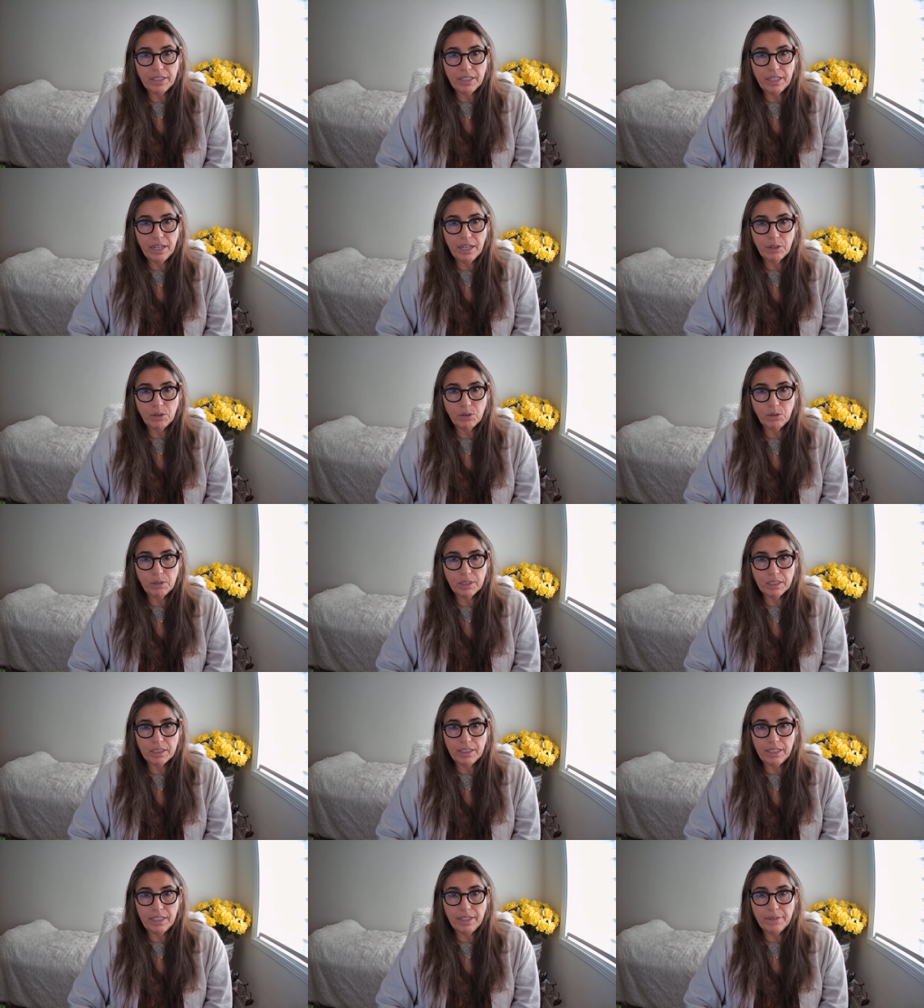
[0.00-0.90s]
how
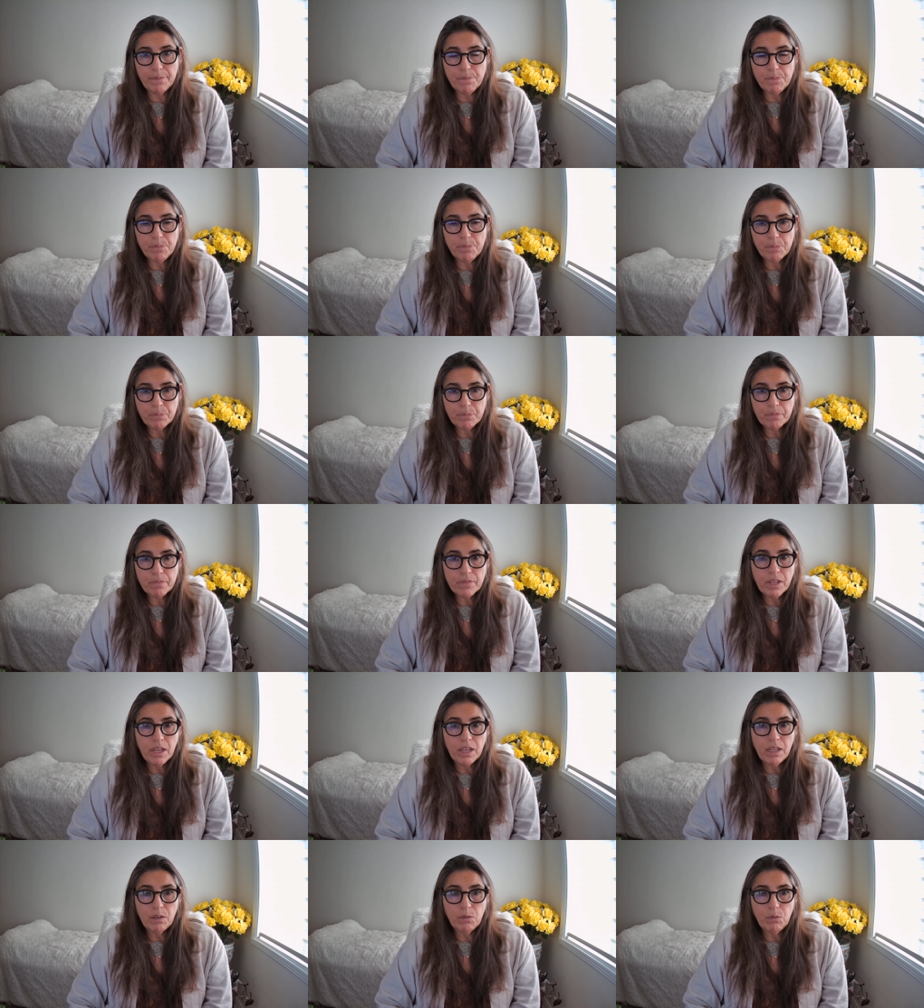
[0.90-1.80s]
quickly
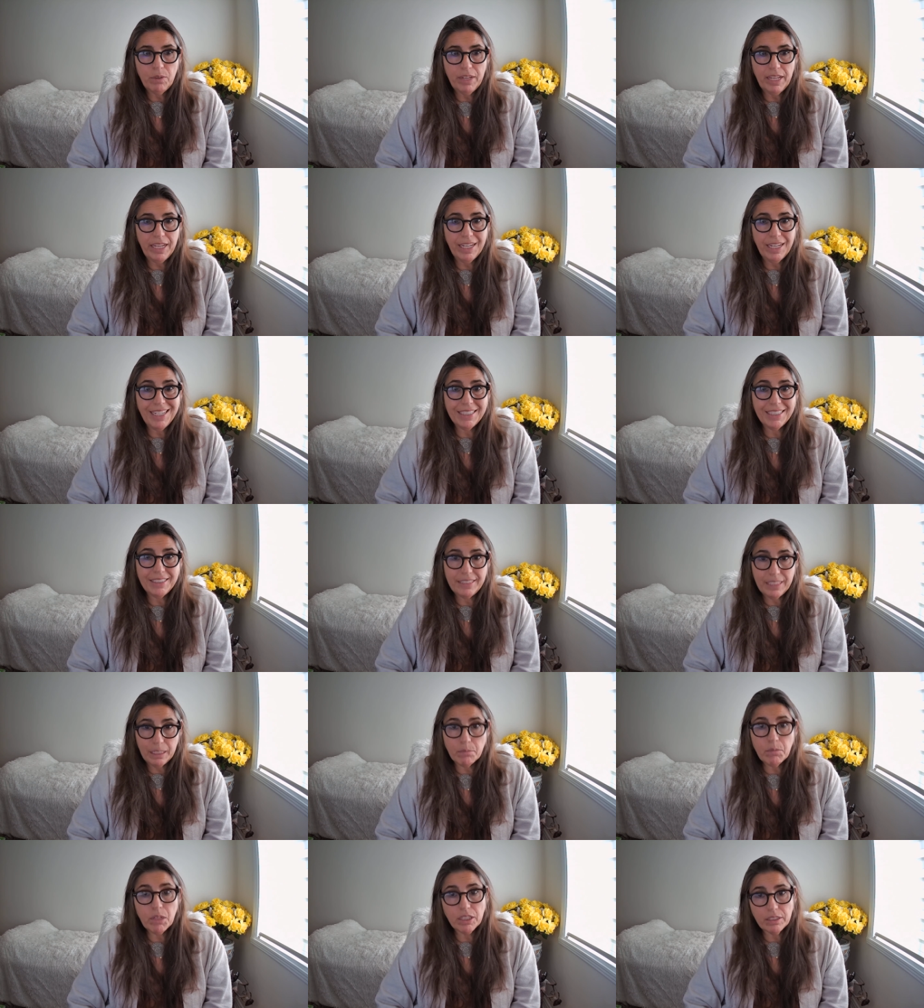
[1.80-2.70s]
we
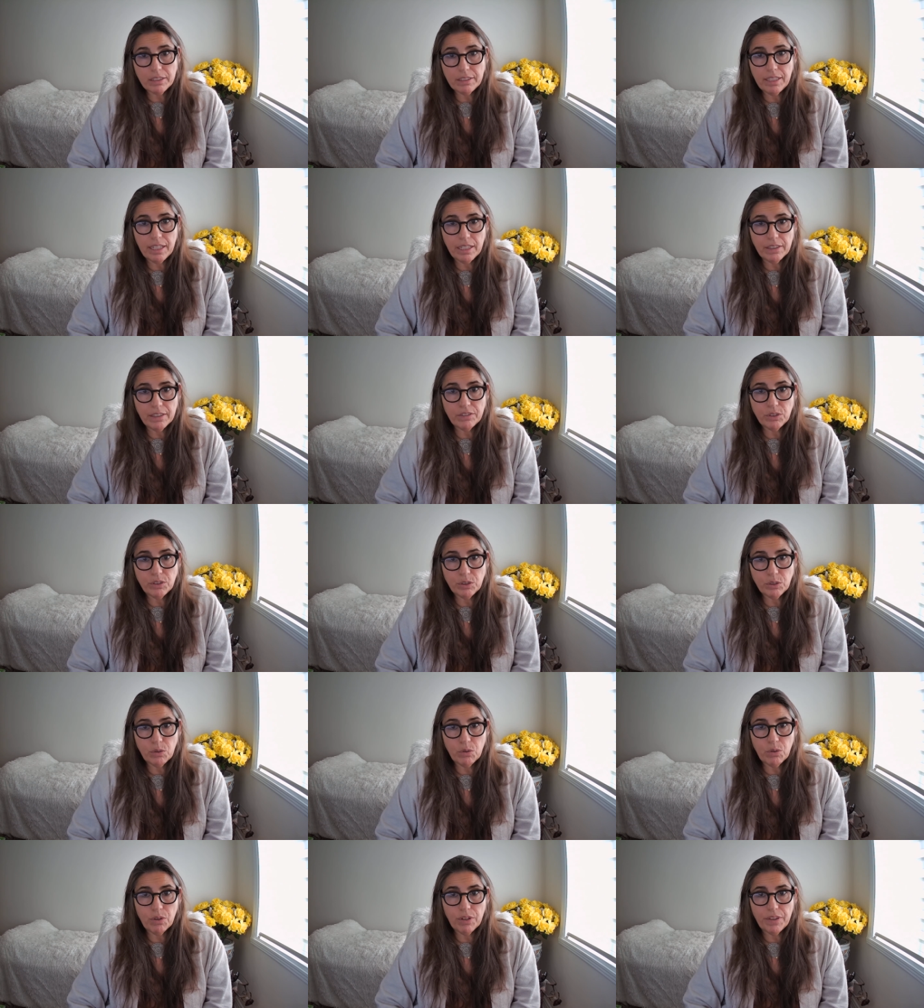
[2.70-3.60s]
condemn ourselves
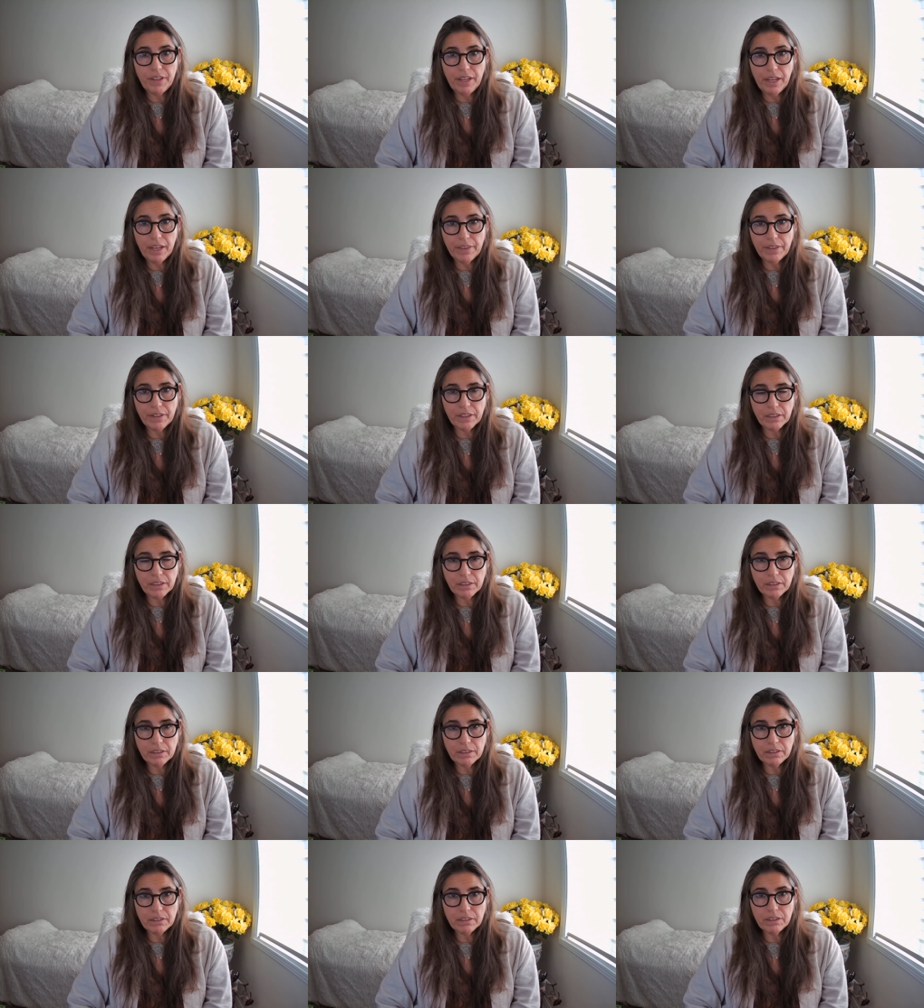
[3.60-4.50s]
or the other
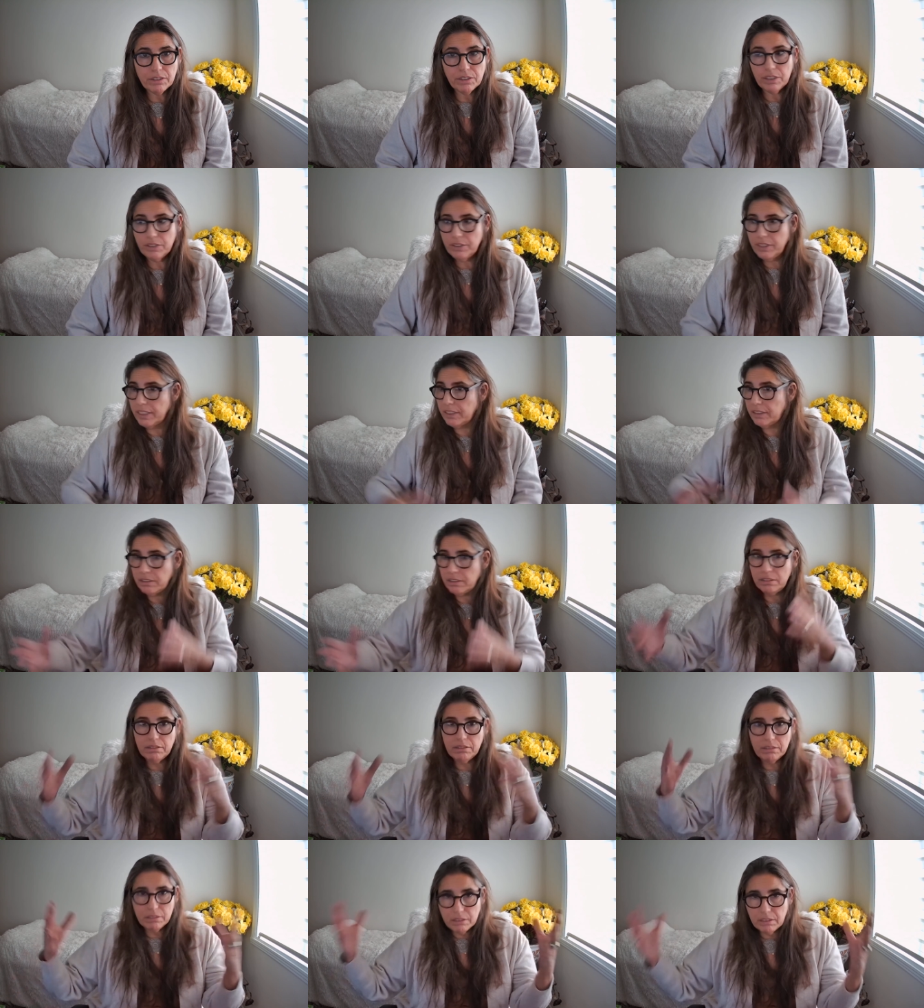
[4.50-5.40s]
through this
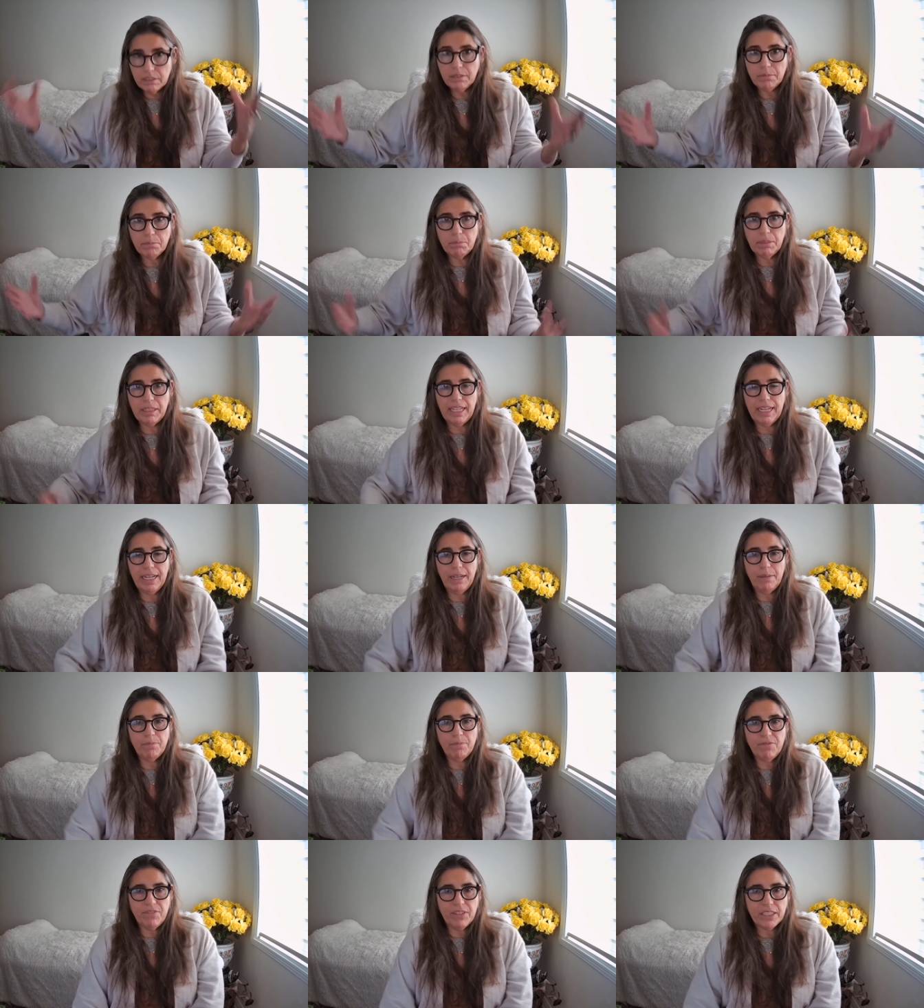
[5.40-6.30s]

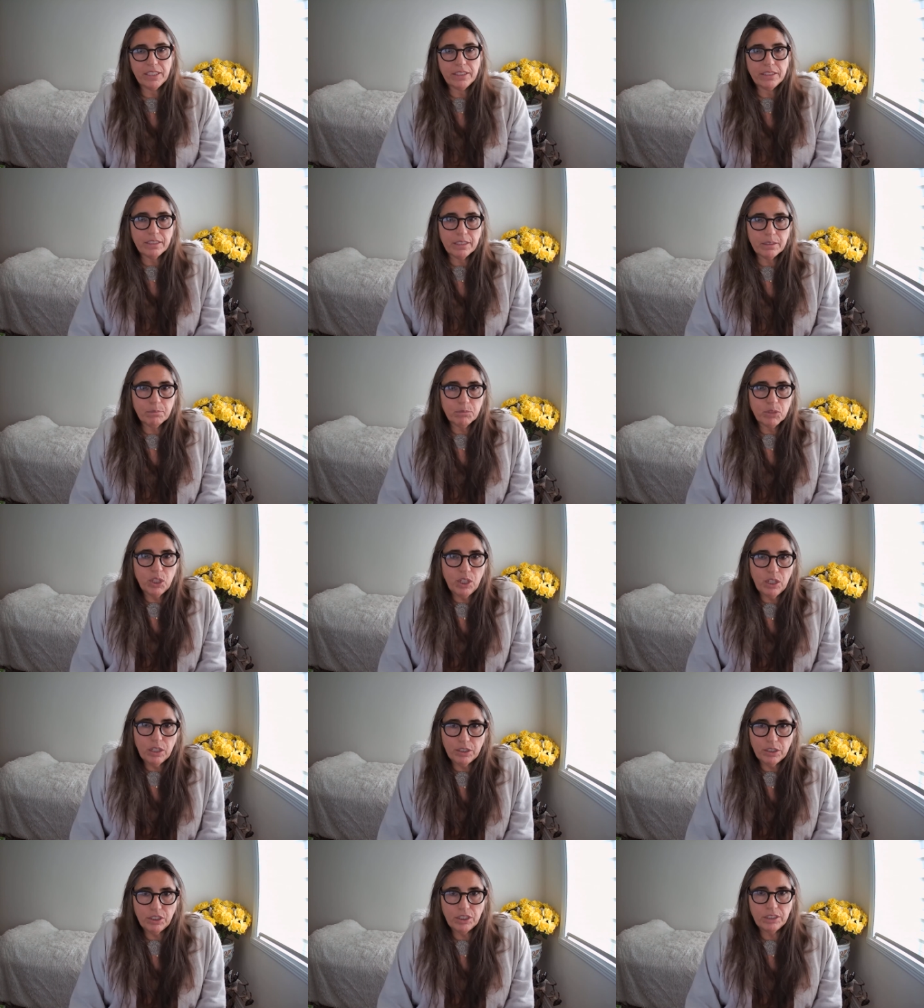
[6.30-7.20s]
blame victim
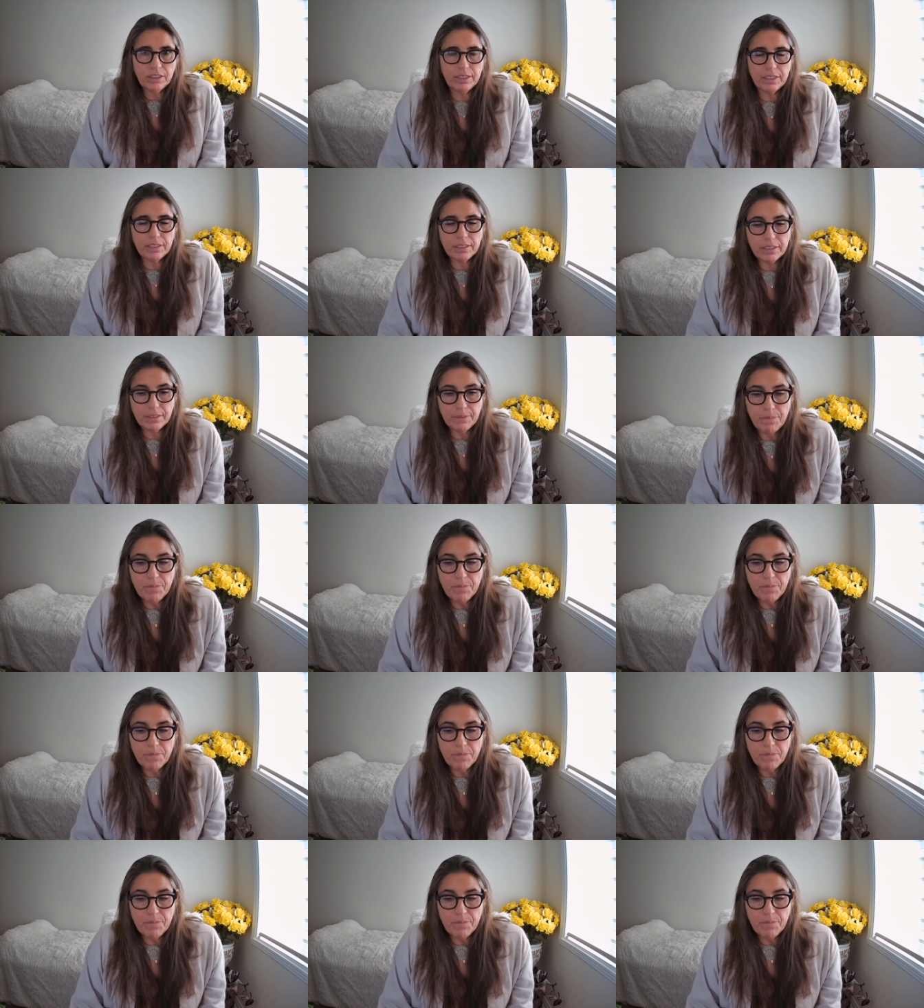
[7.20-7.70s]
consciousness.